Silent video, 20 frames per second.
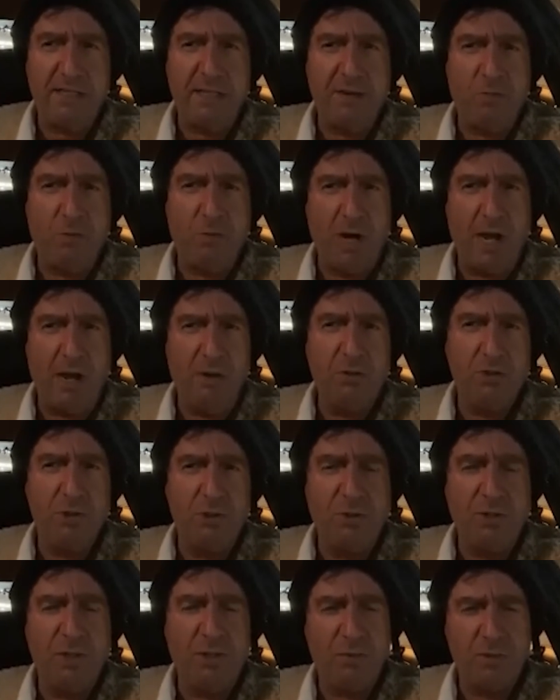that what I was
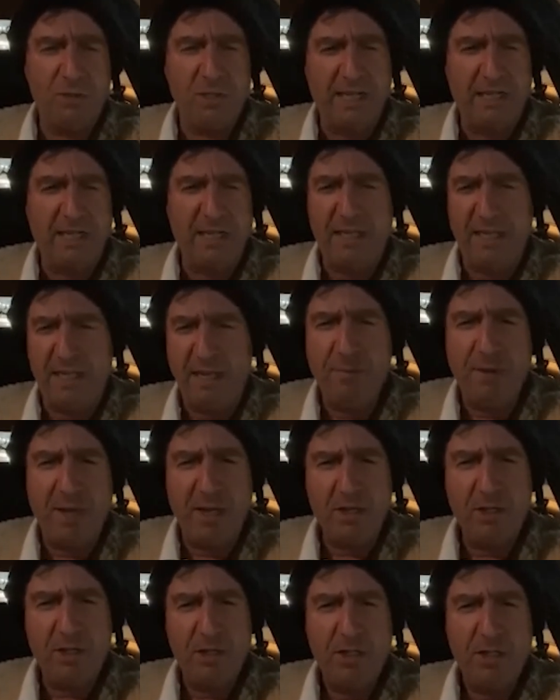doing was like a
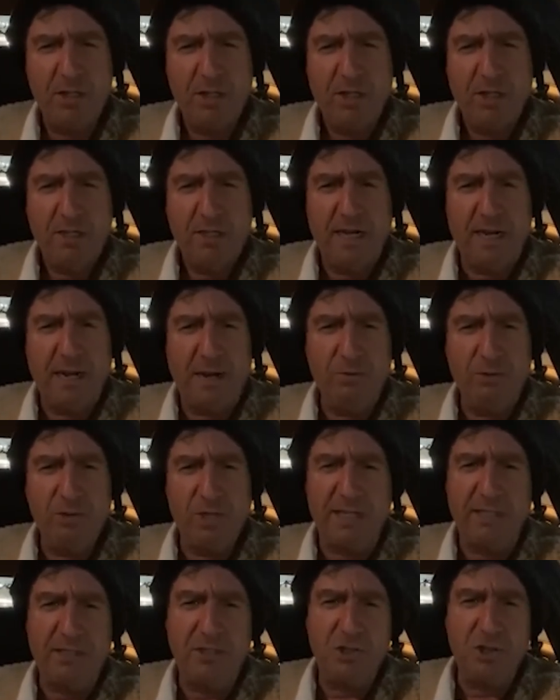gimmick, that I was
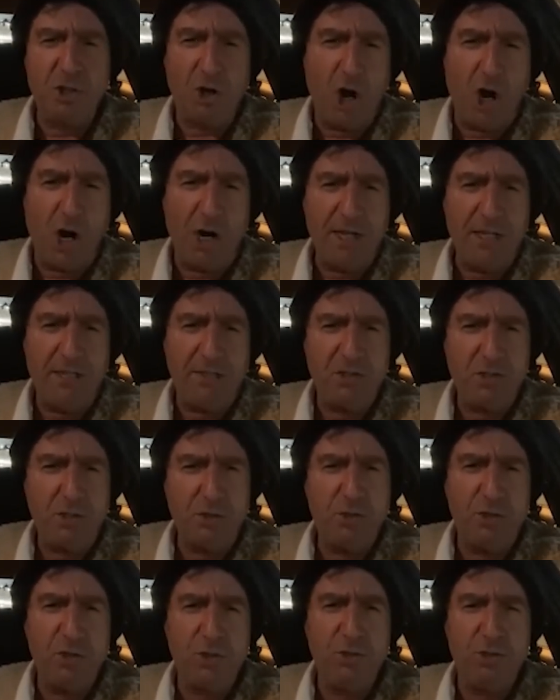like this artist
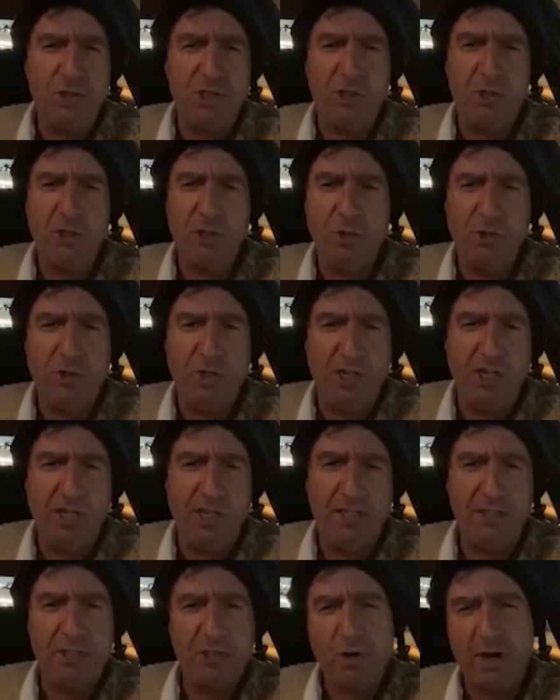who's using
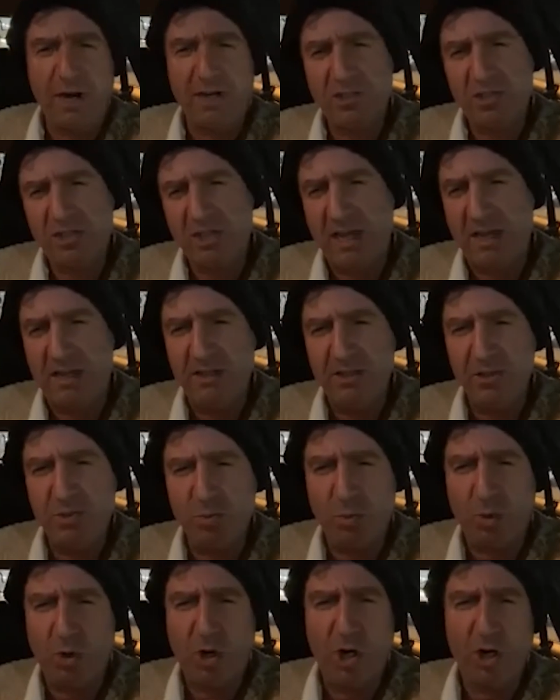nudity to try to sell his
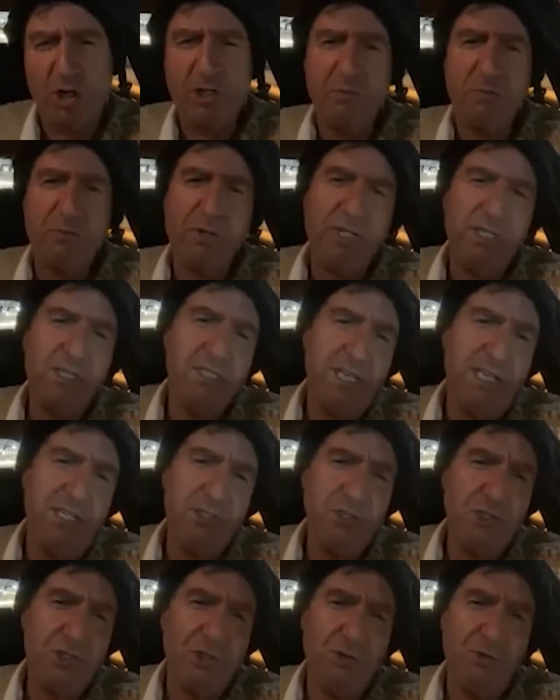work and bring
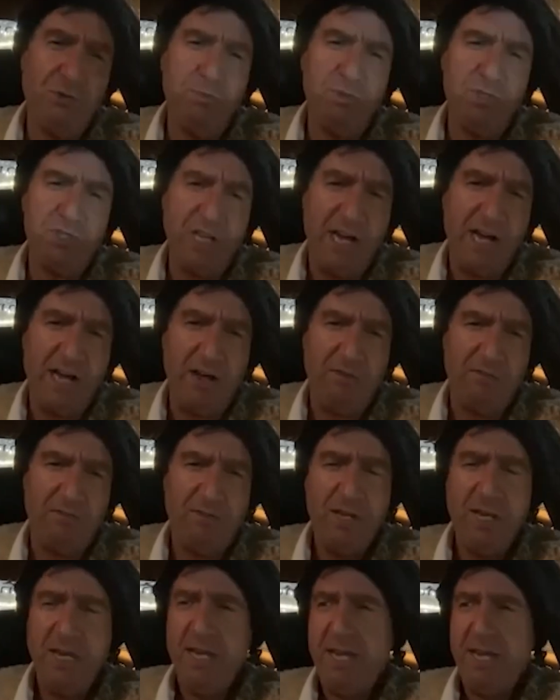attention to himself.
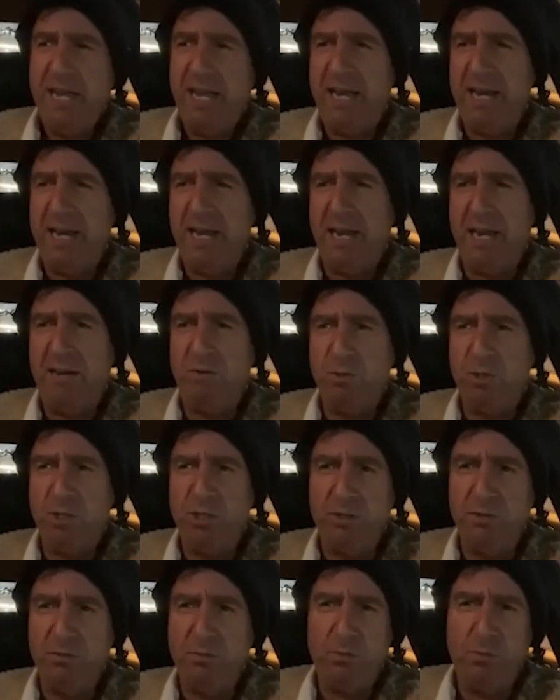And I
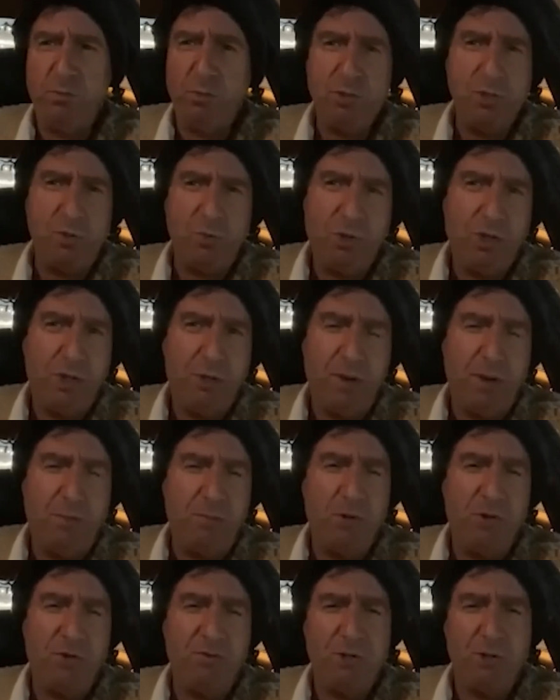really wasn't my
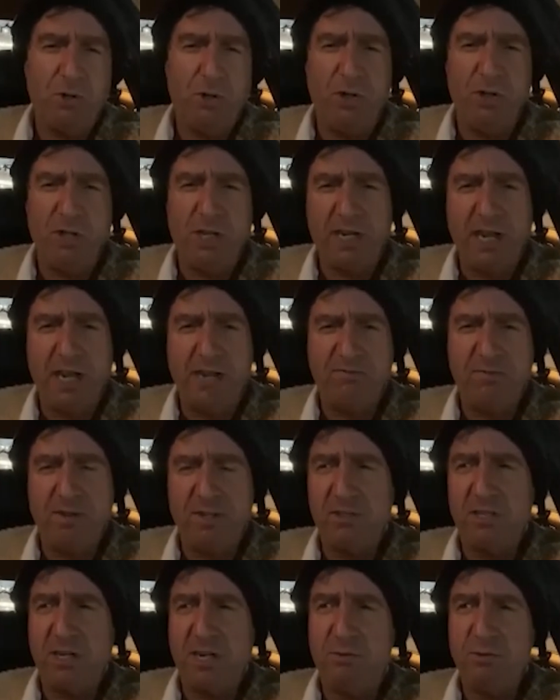motive at all. Like, I
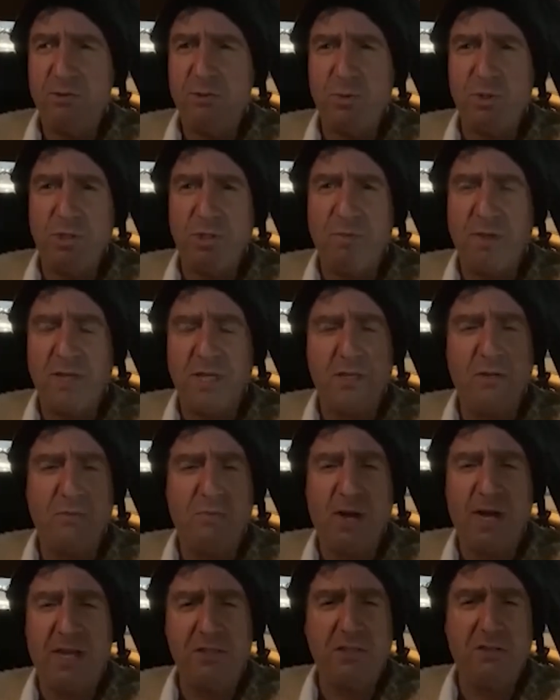felt that I was really making a
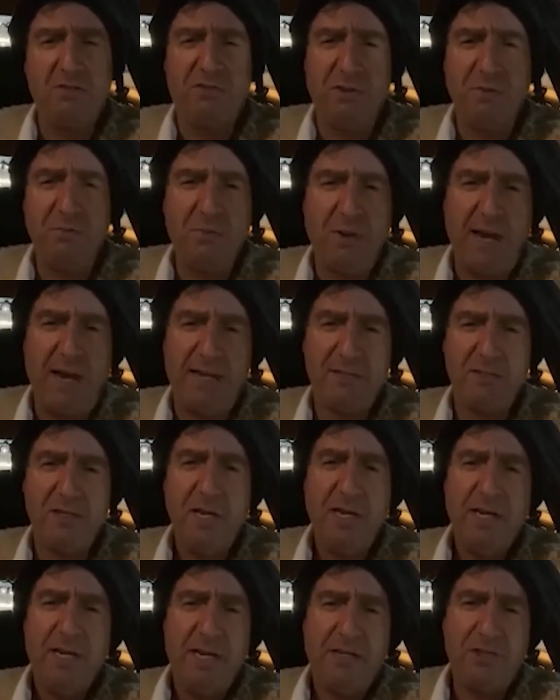positive impact
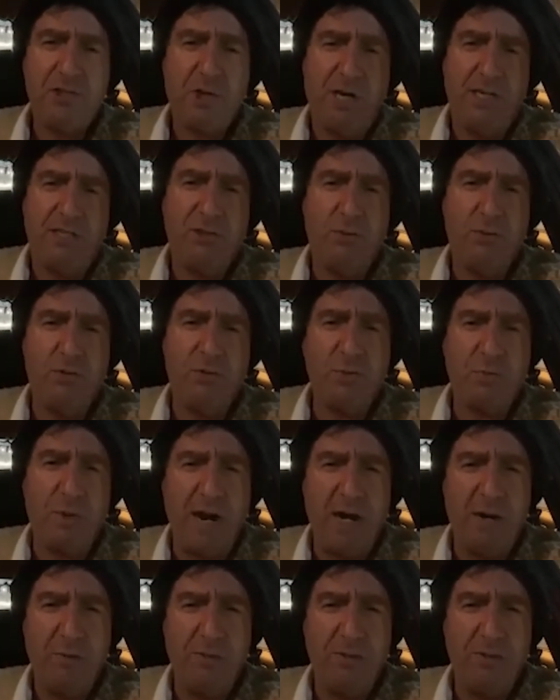and trying to
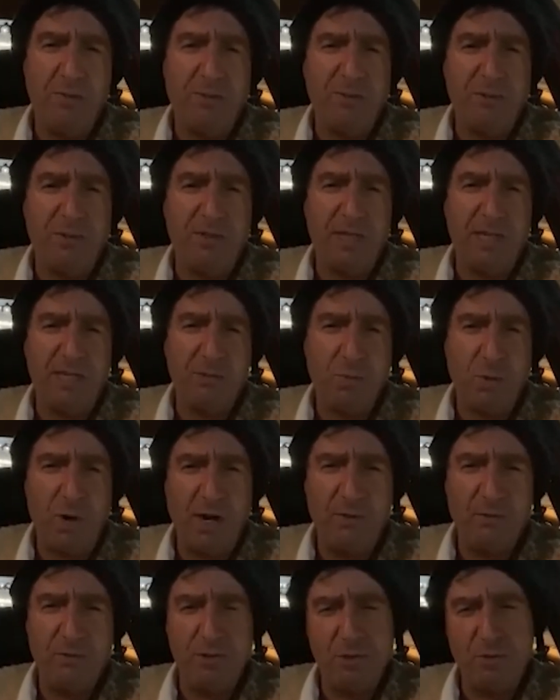inspire people. And that's why
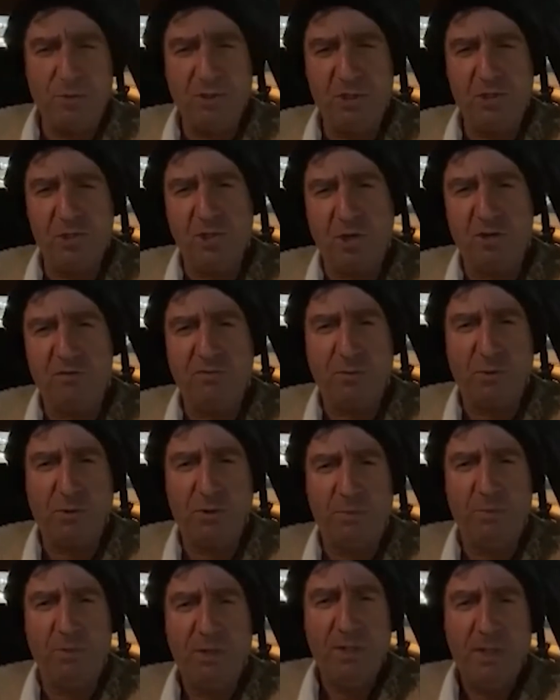I was doing this art
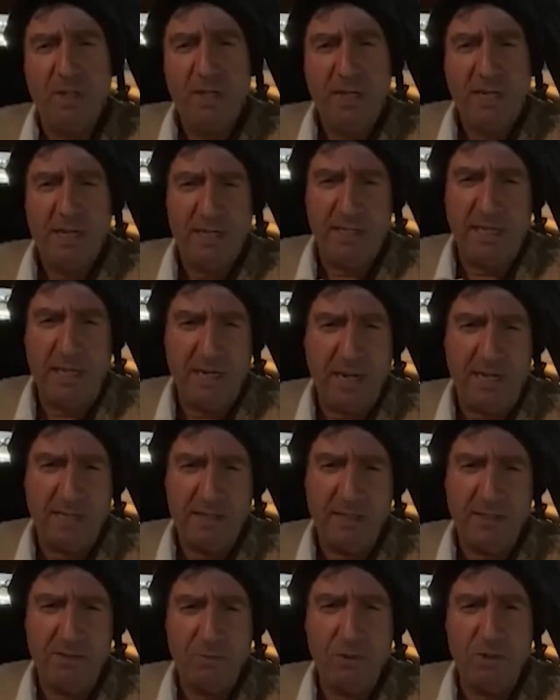form. And that, I
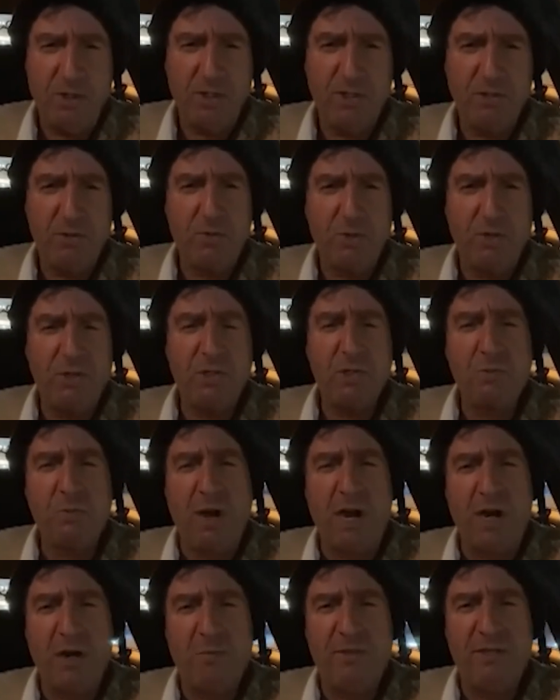think, really is what
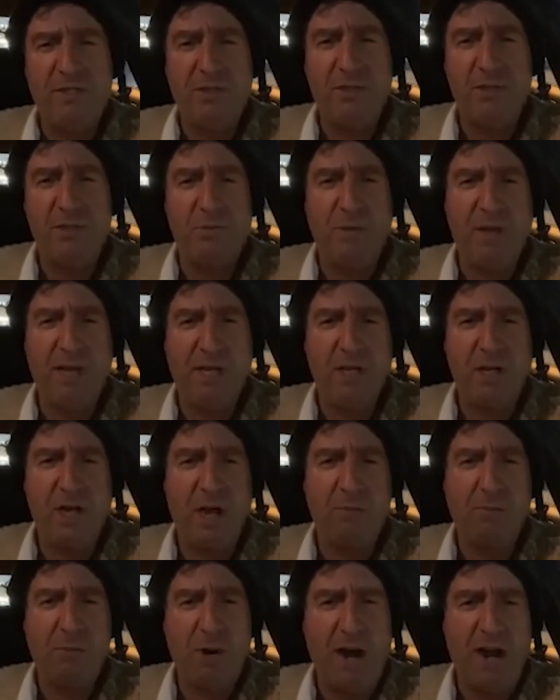inspired me to make a
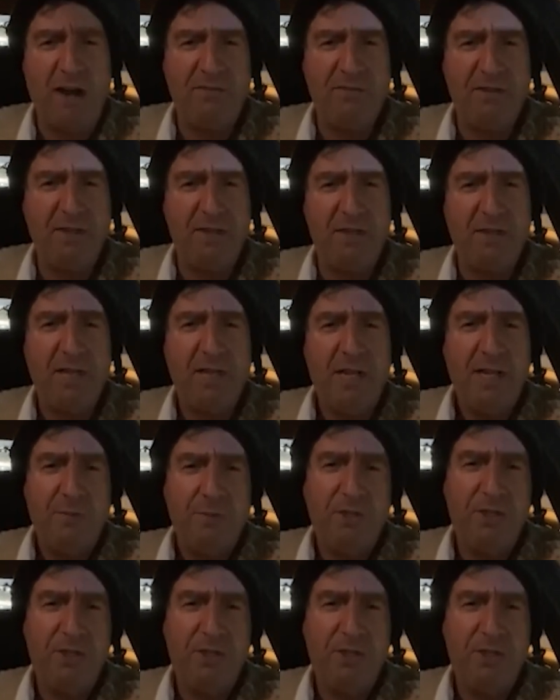nonprofit,
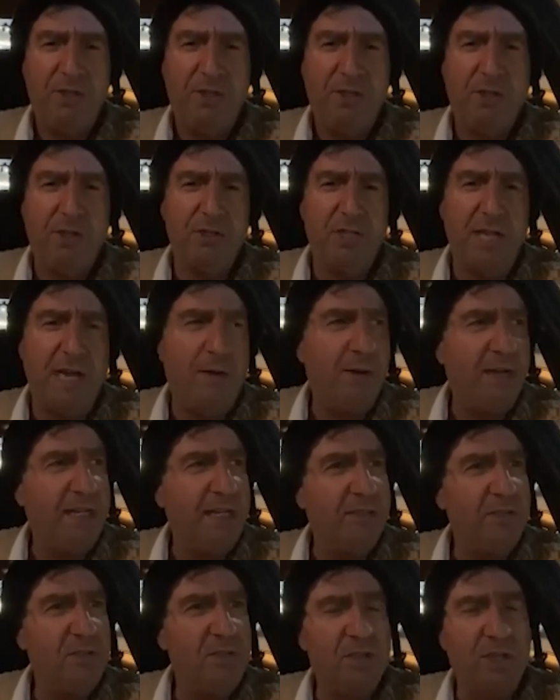because now I
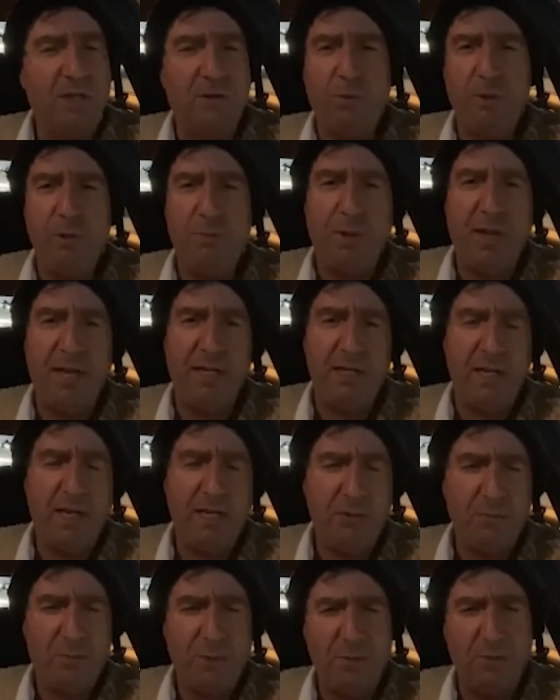get to say, we paint
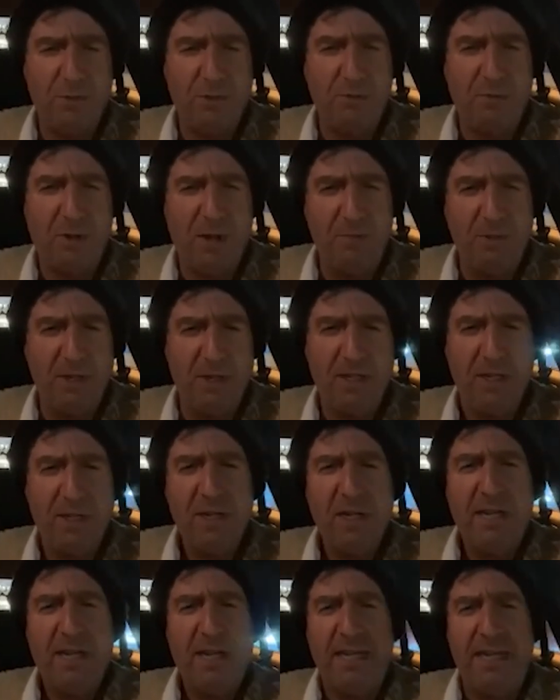naked people in public.
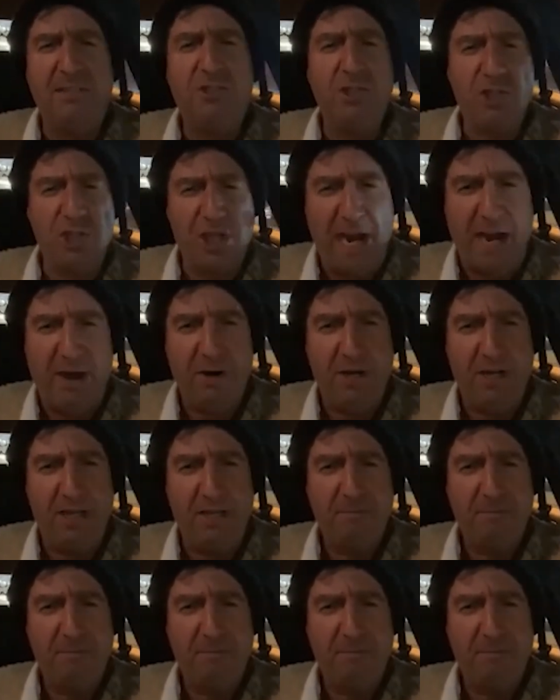It's a charity.